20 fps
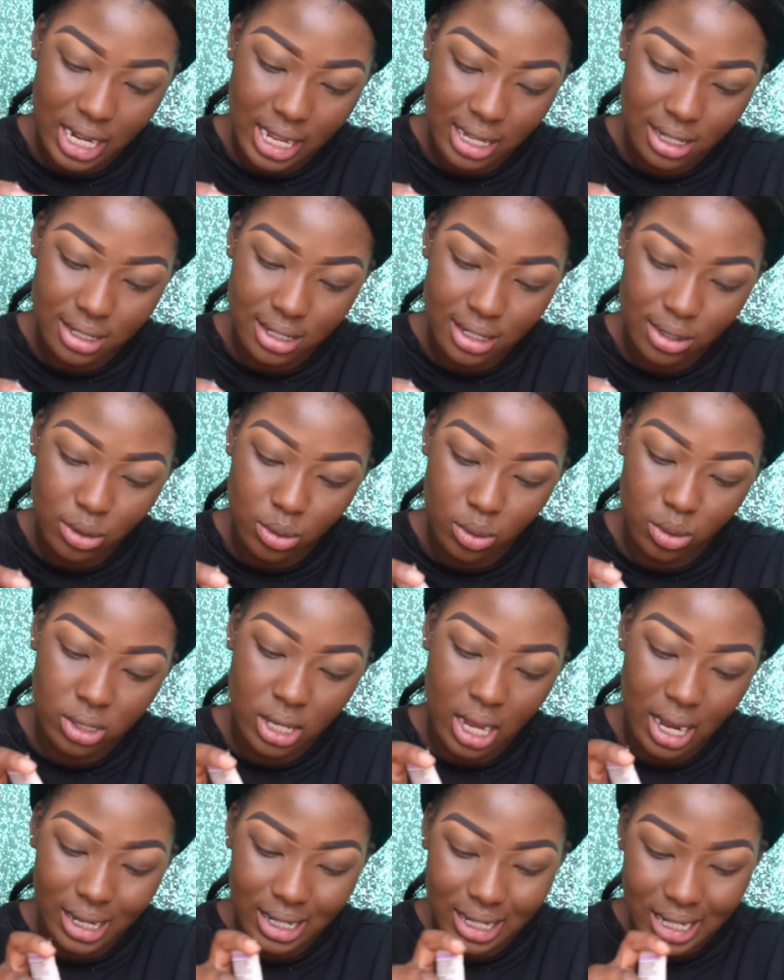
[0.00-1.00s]
like a little
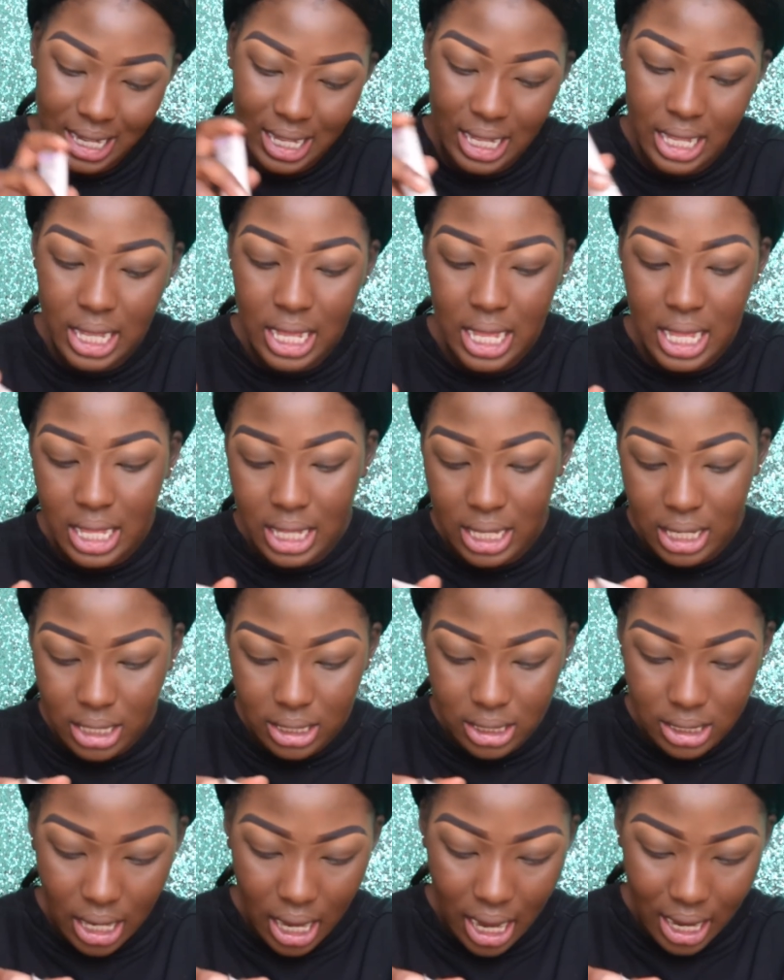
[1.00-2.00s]
tiny,
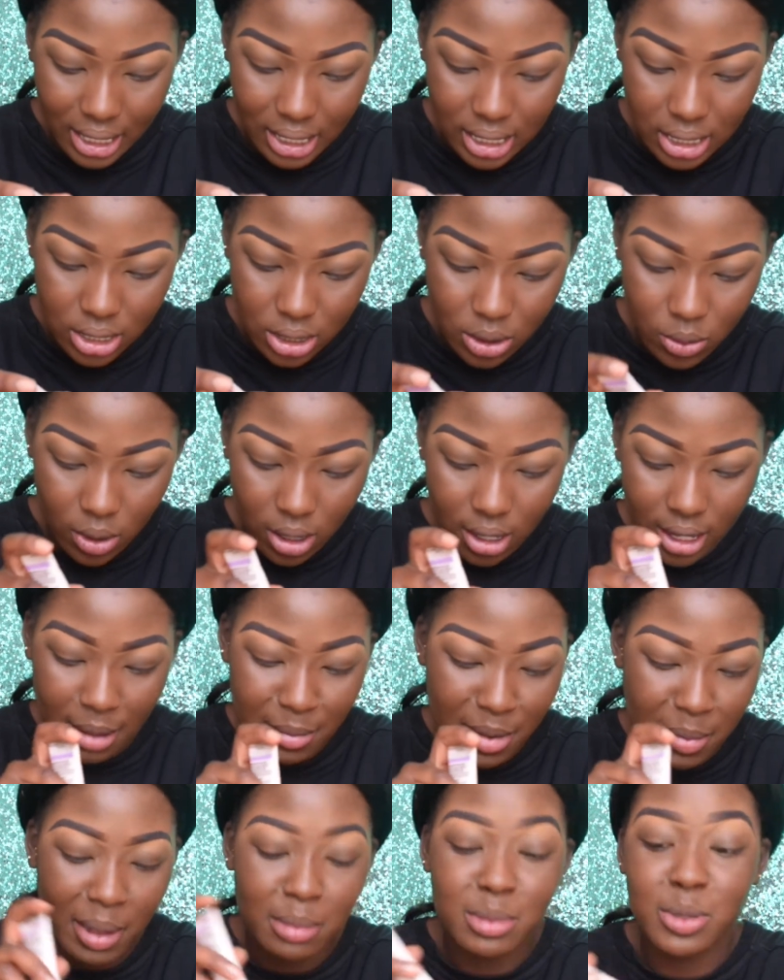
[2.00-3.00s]
okay,
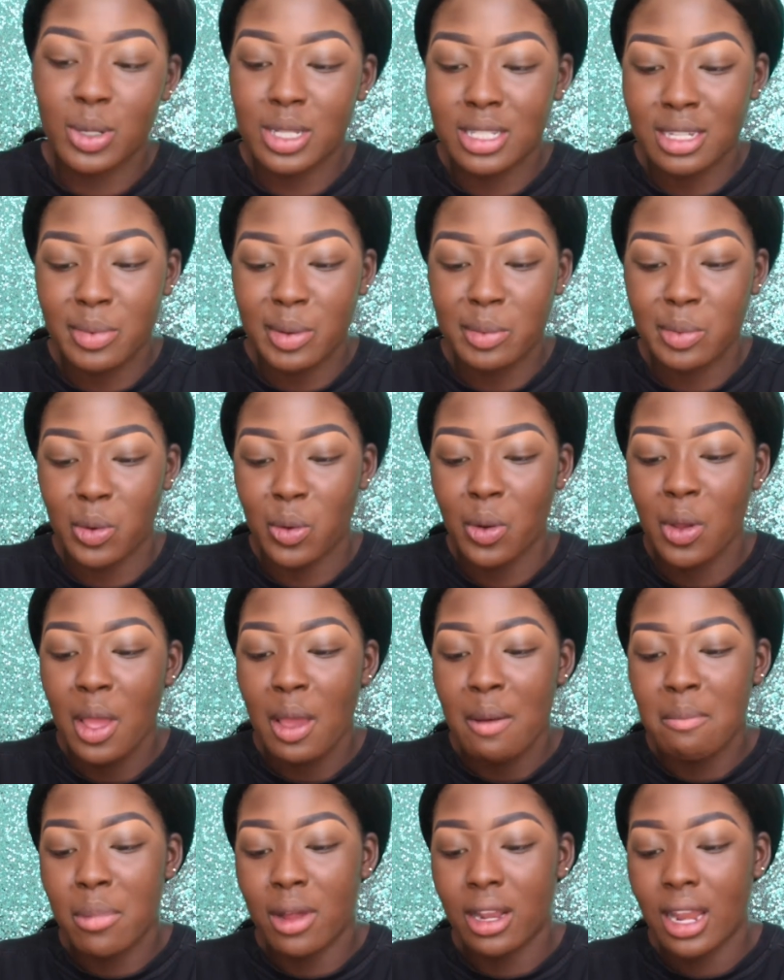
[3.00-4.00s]
maybe I'm squeezing a bit more,
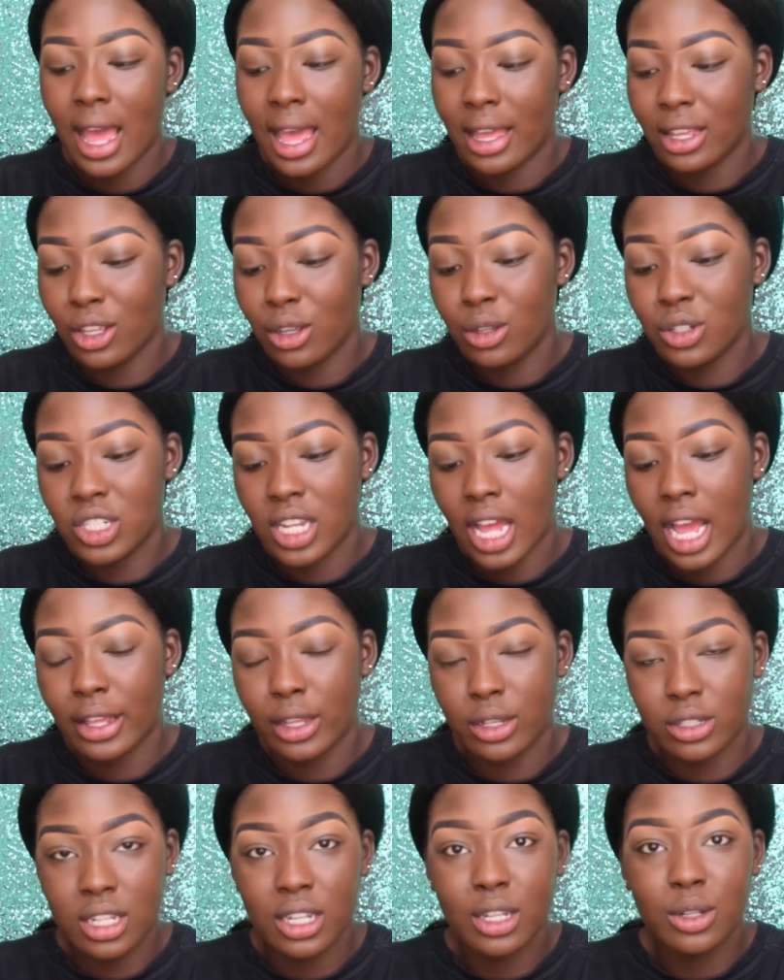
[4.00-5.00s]
but like usually I
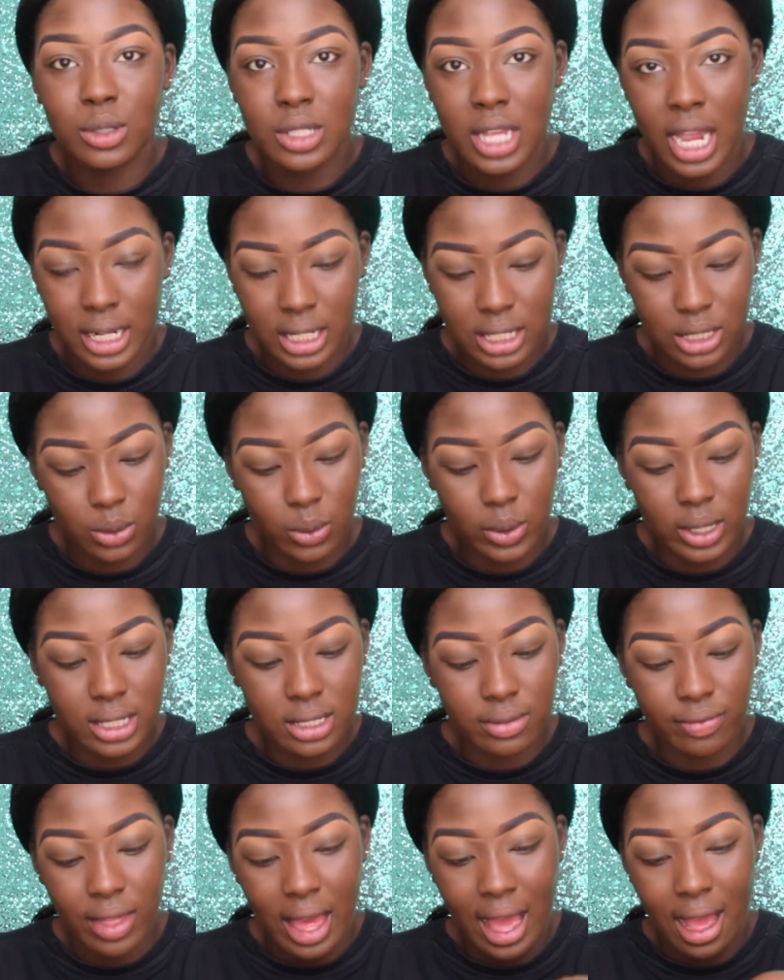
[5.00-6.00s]
use a little tiny squeeze
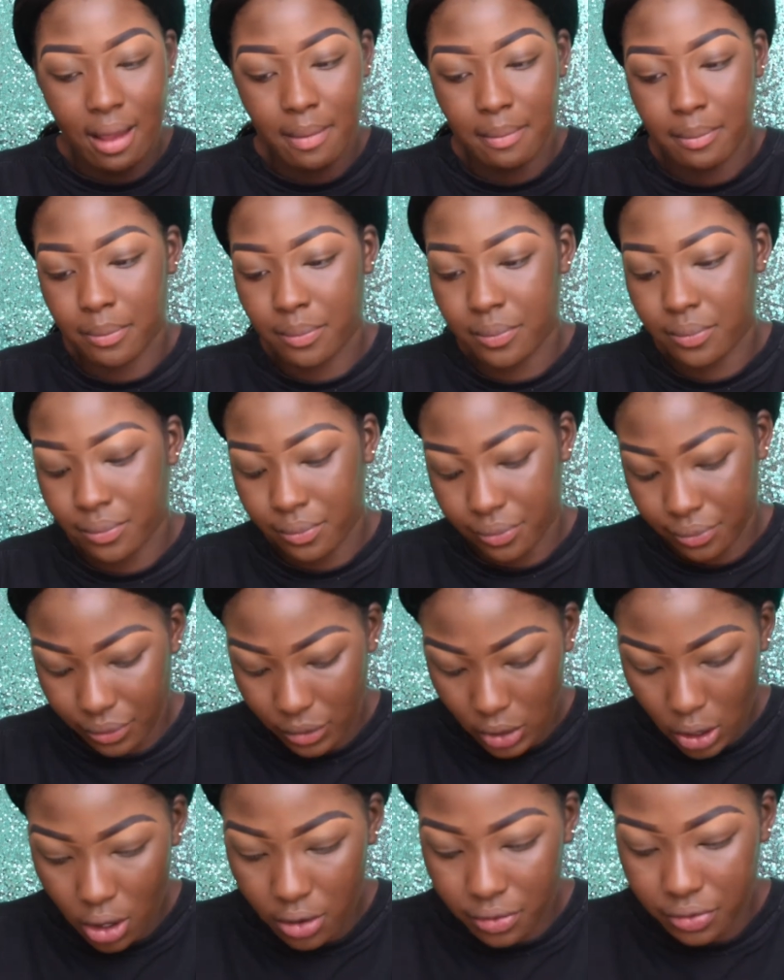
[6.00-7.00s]
of that,
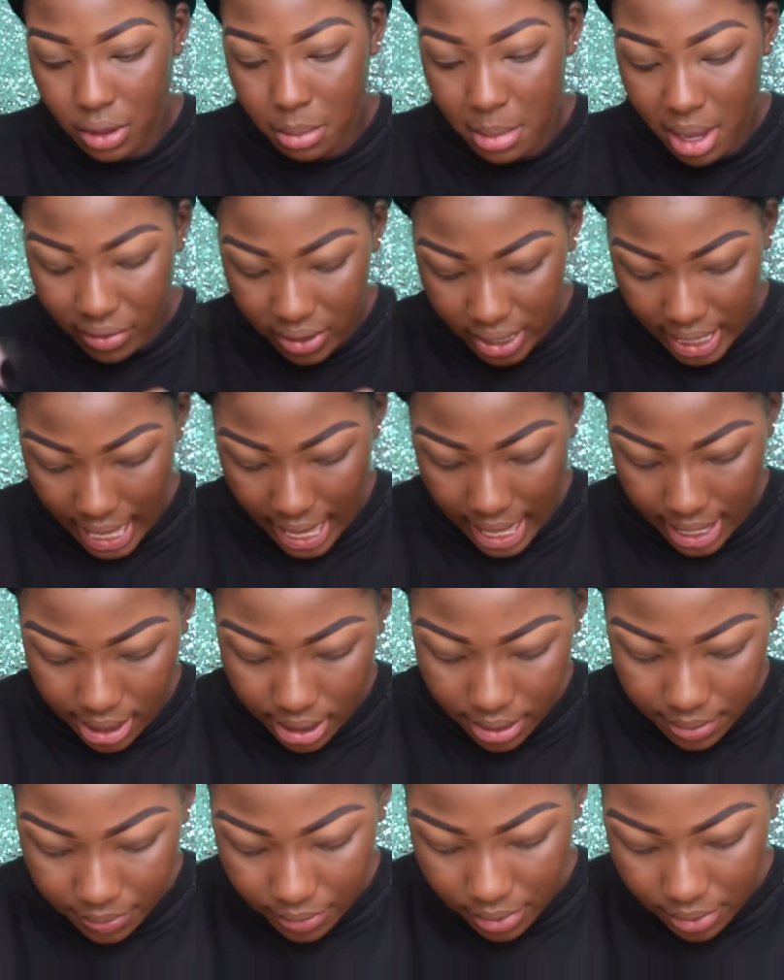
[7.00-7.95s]
of the Mary Kay.